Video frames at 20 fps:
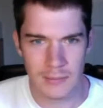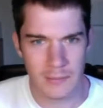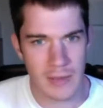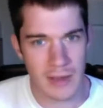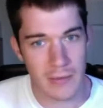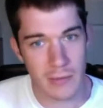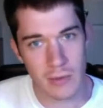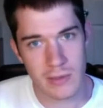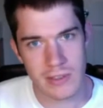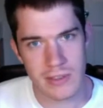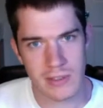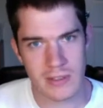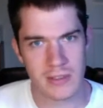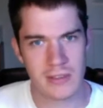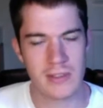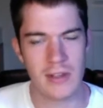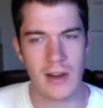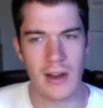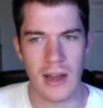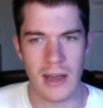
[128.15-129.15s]
everyone's going to
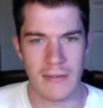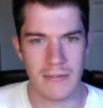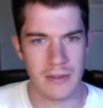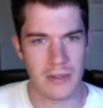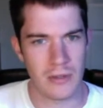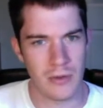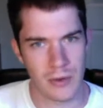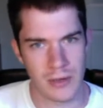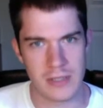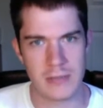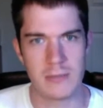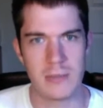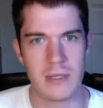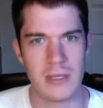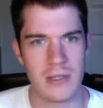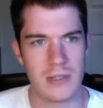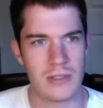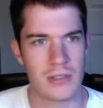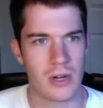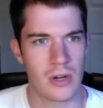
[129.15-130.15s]
start having
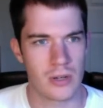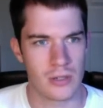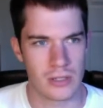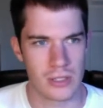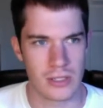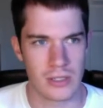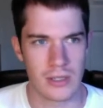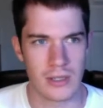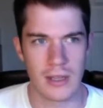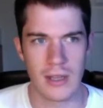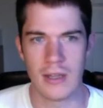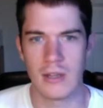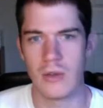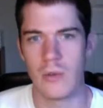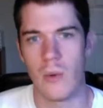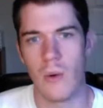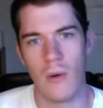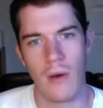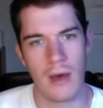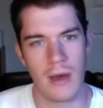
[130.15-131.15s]
USB charging, and you
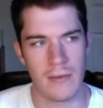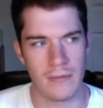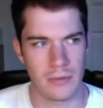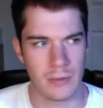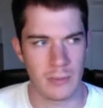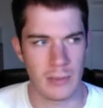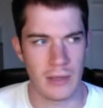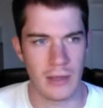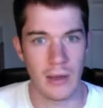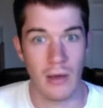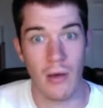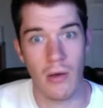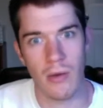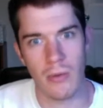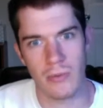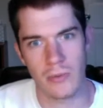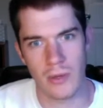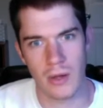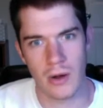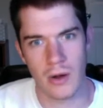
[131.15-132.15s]
won't have to be like, oh,
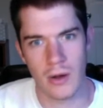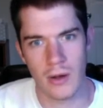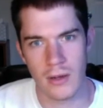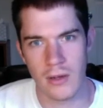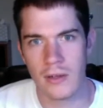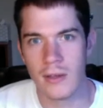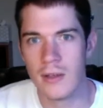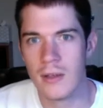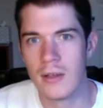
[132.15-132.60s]
sorry,